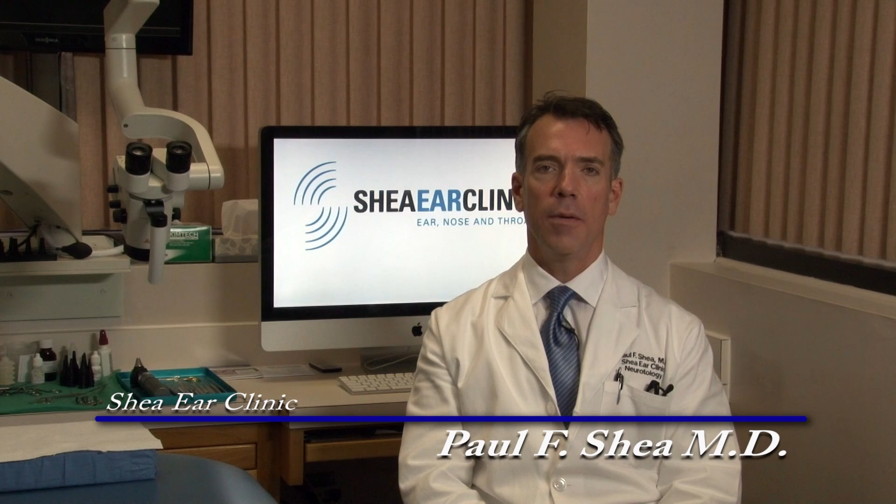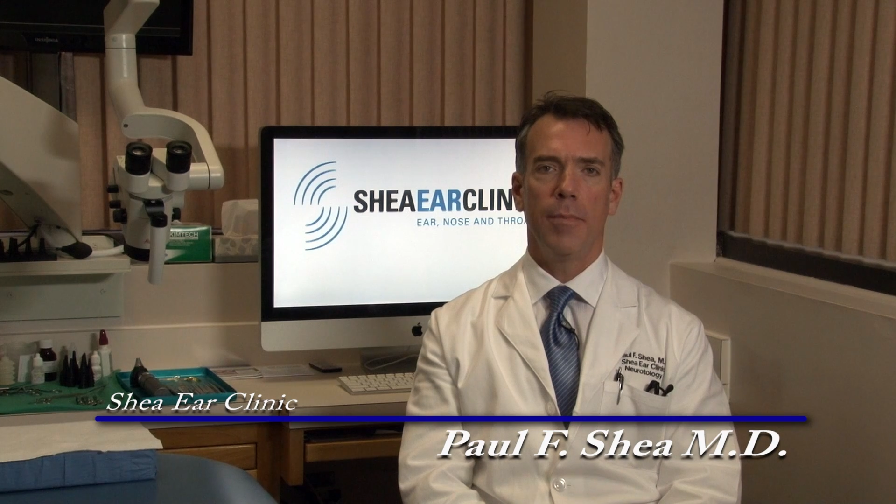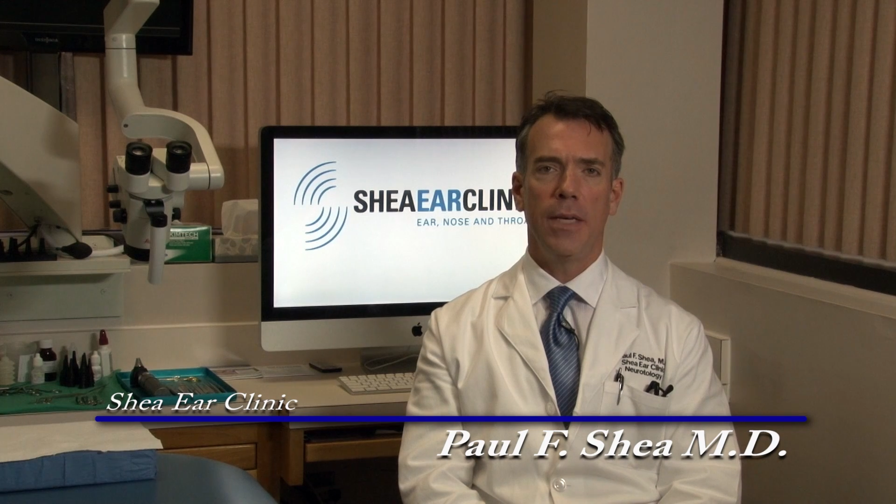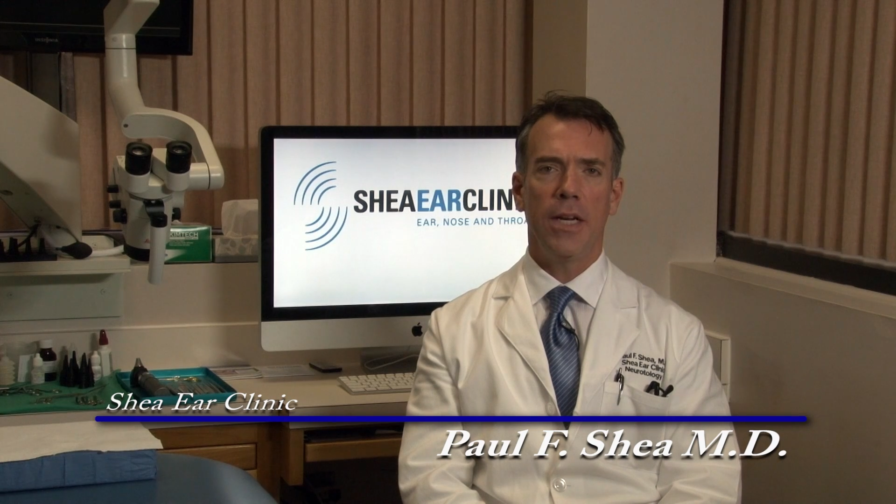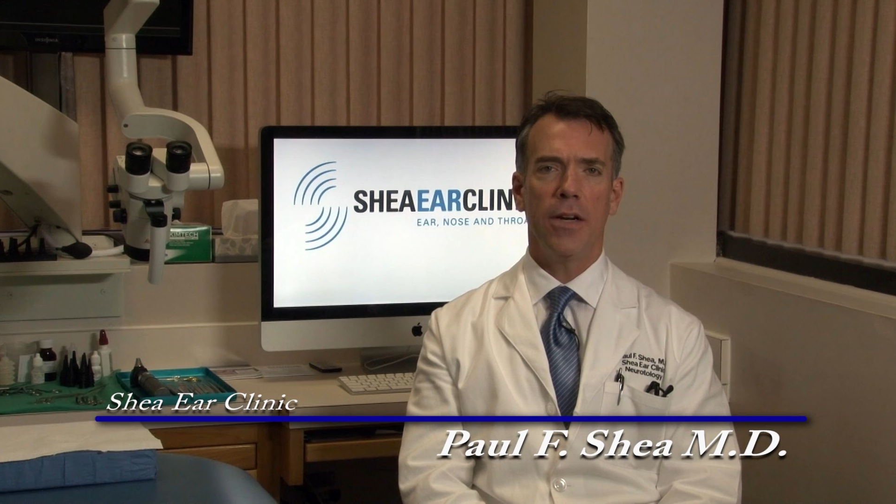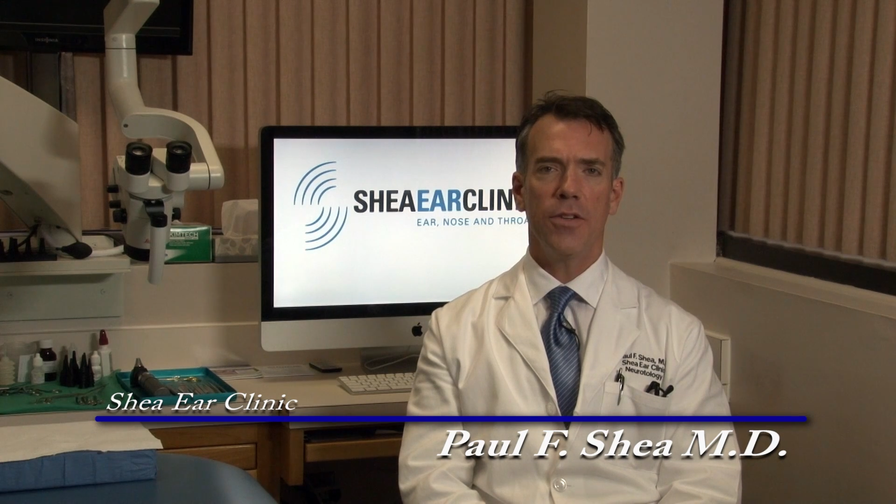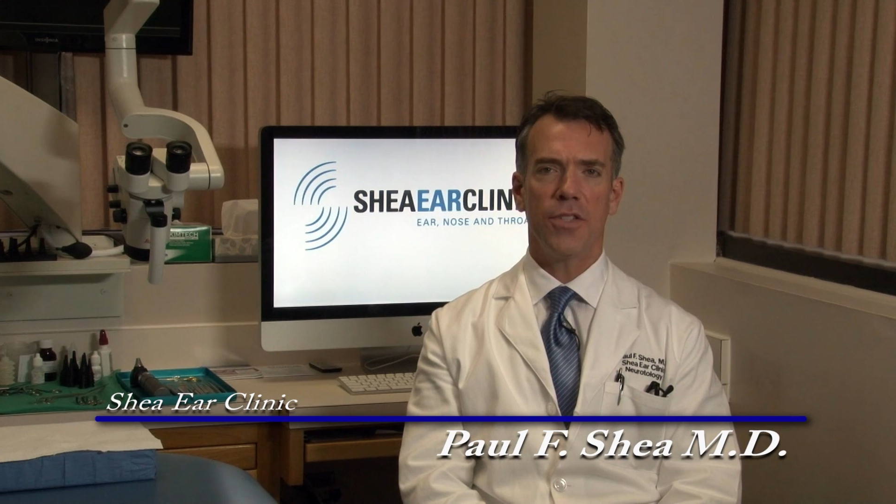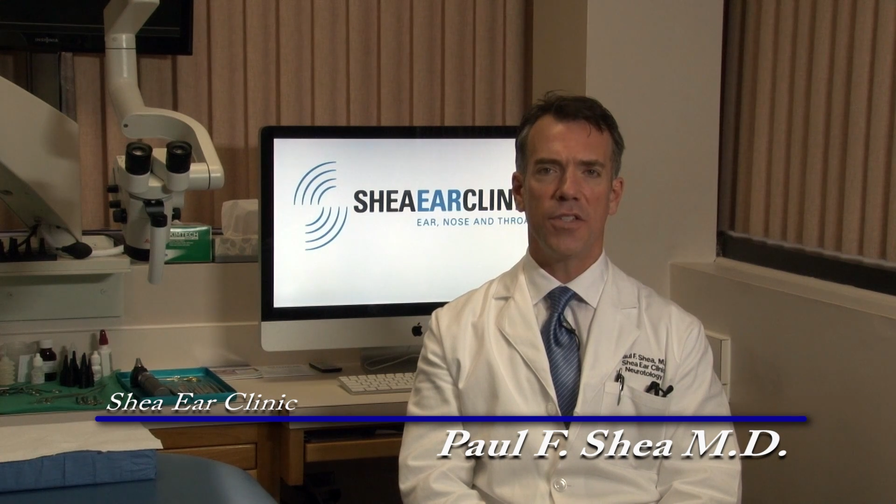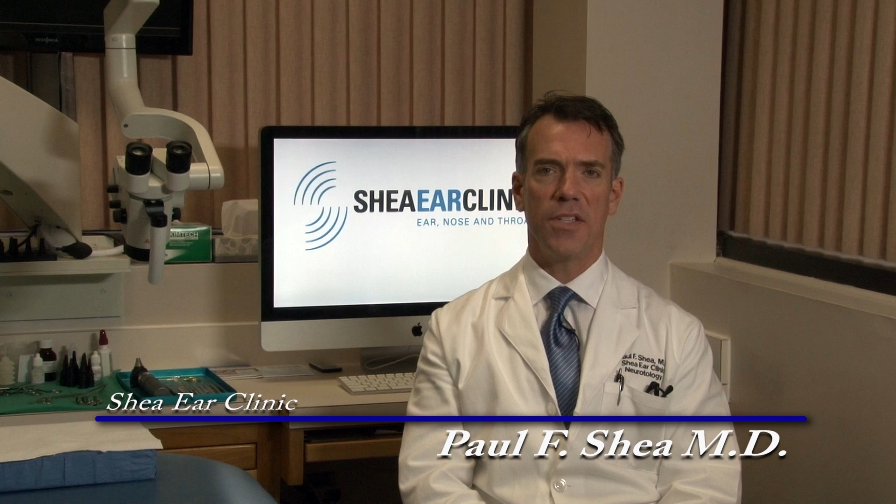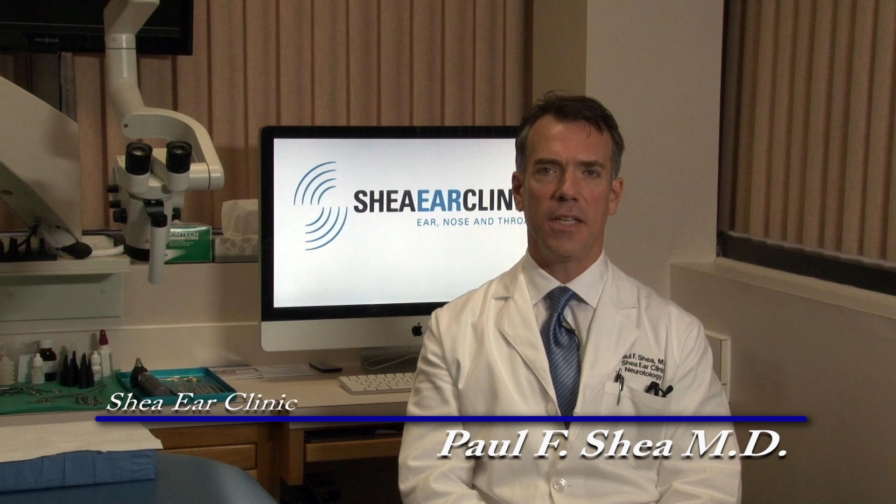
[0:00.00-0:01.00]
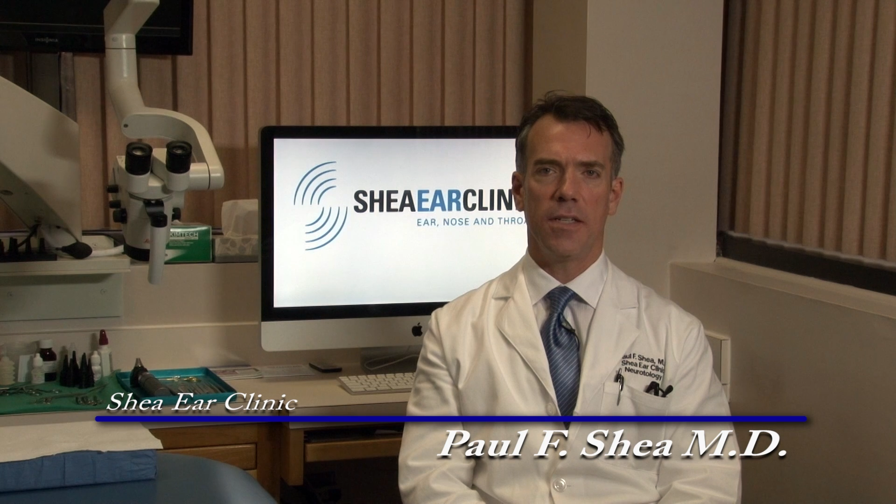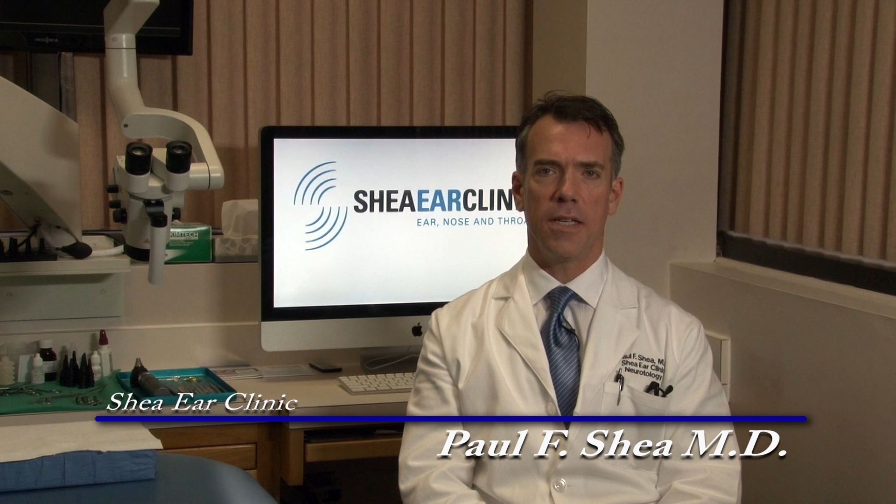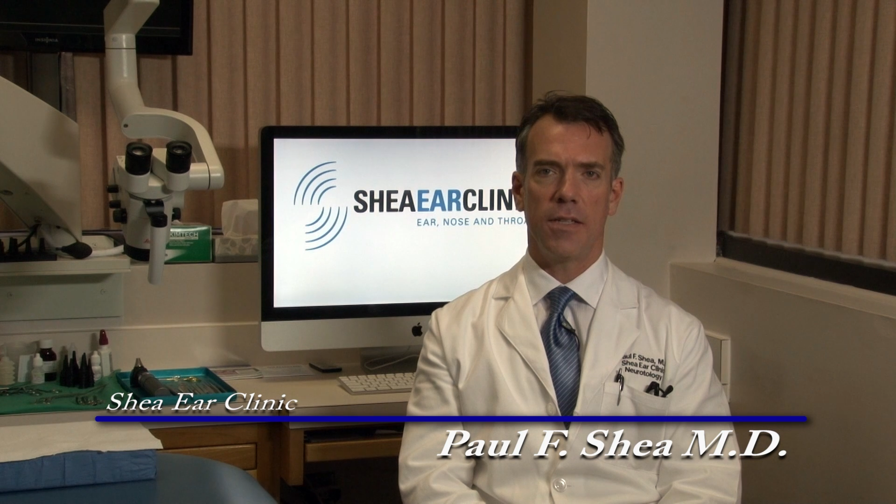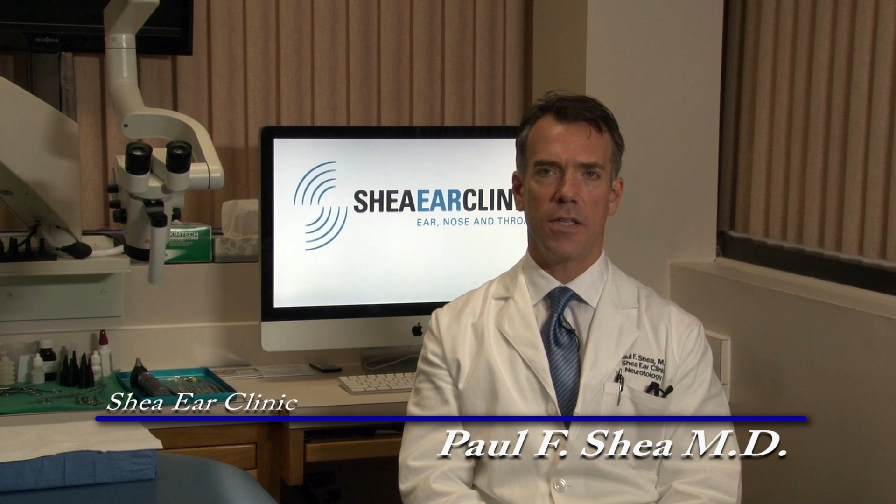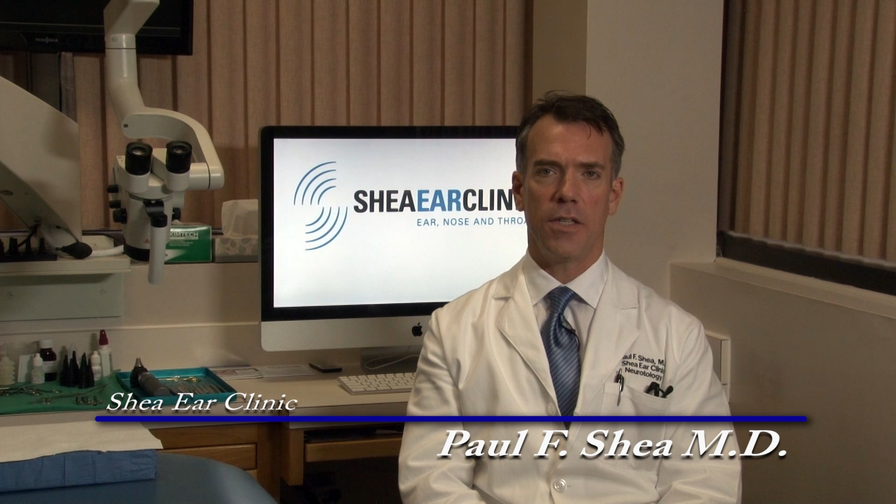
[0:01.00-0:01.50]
Meniere's disease is a